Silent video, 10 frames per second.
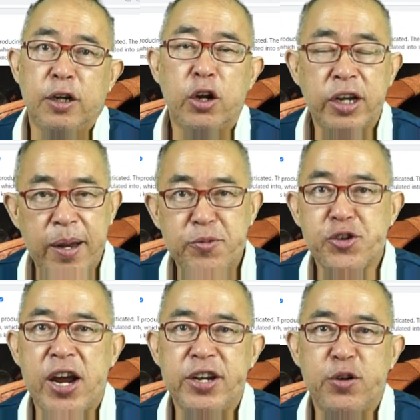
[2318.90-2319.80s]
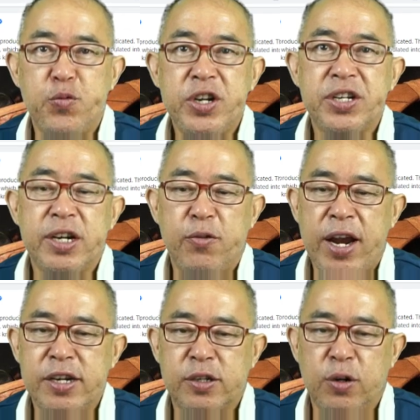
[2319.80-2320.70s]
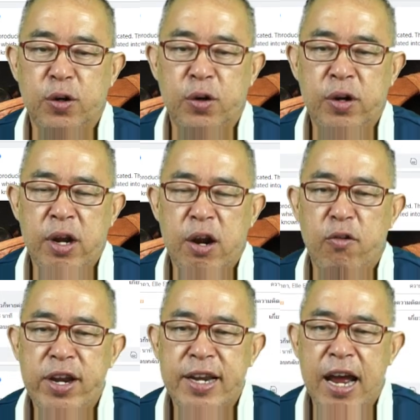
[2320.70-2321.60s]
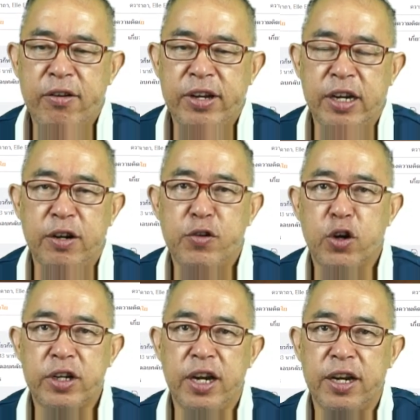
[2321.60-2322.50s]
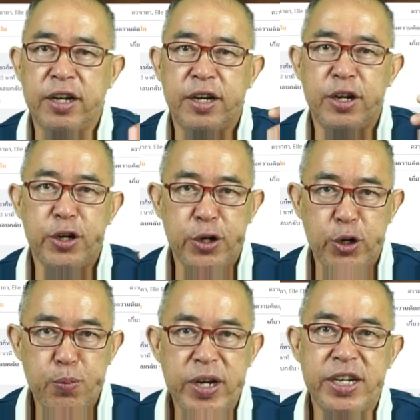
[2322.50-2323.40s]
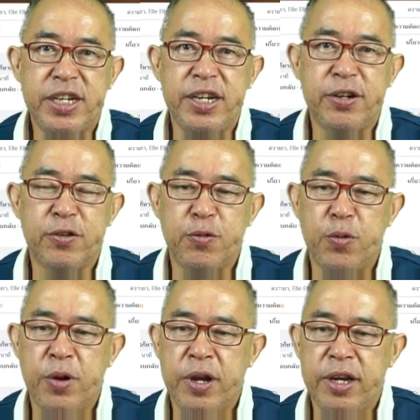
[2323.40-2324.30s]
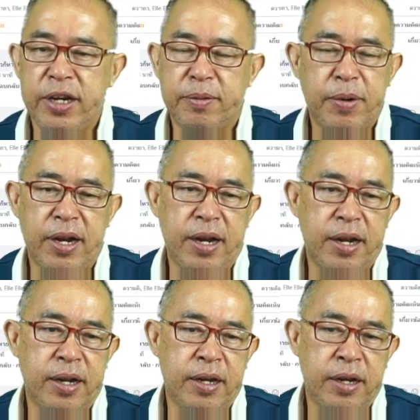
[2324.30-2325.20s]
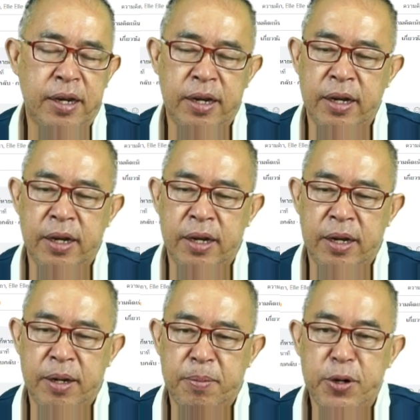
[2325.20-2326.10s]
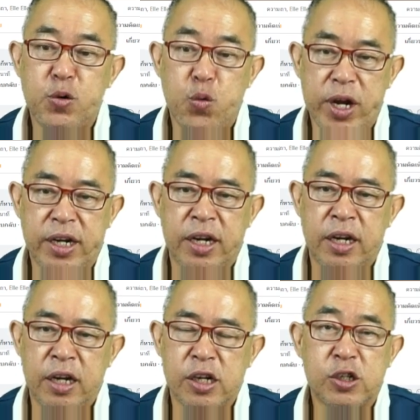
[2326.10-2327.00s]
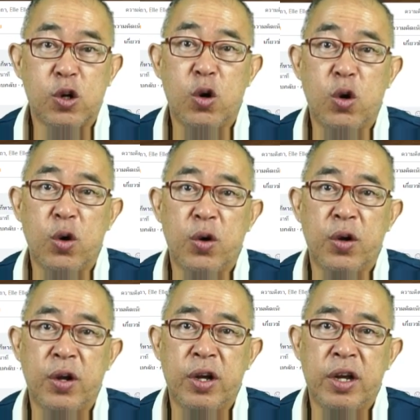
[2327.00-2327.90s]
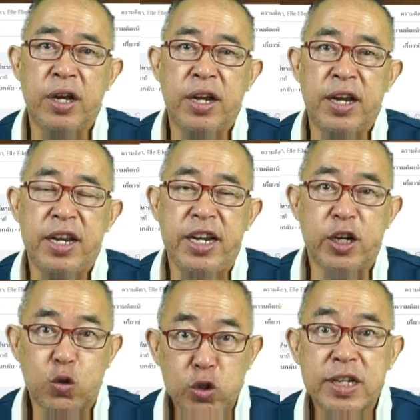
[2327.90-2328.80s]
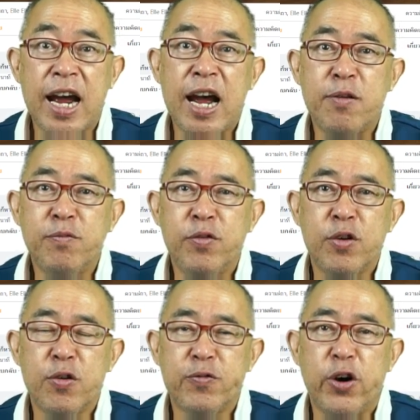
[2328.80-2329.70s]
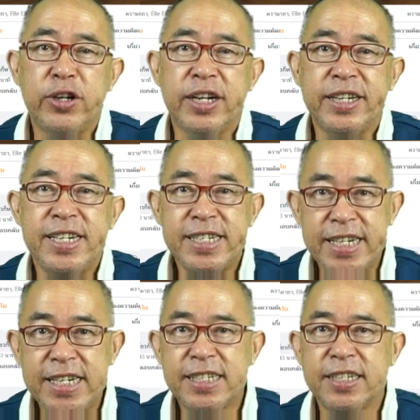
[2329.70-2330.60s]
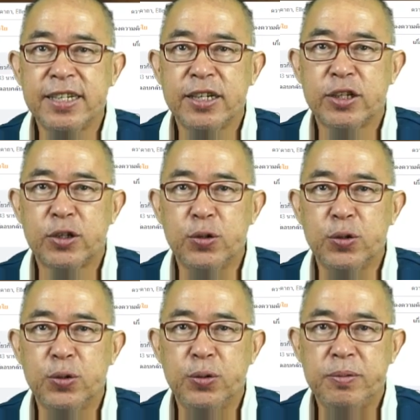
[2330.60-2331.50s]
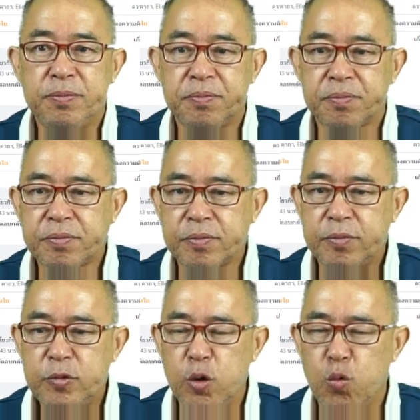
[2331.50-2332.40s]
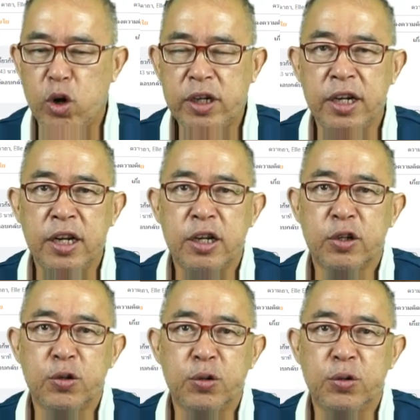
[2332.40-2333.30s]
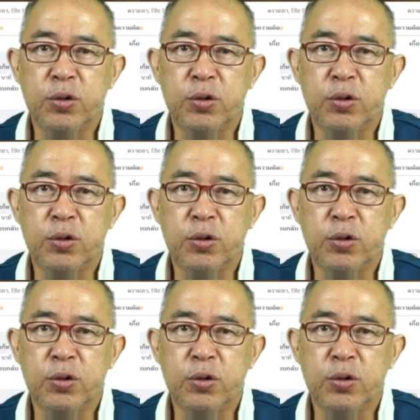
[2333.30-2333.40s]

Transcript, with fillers: Northern Hemisphere to winter, right? So right now the got the humidity it uh, pretty wet, so it's a good time for the disease to what to